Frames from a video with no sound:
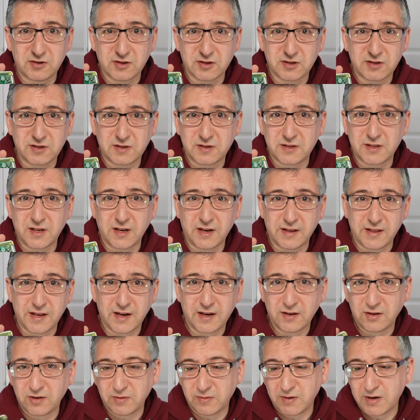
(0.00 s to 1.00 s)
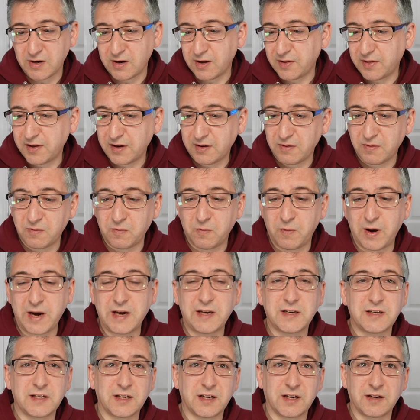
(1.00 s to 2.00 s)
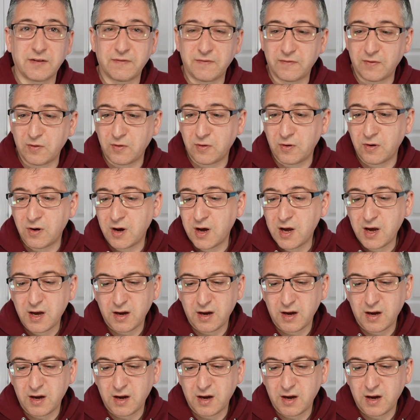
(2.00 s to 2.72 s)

just sitting there doing nothing, waiting for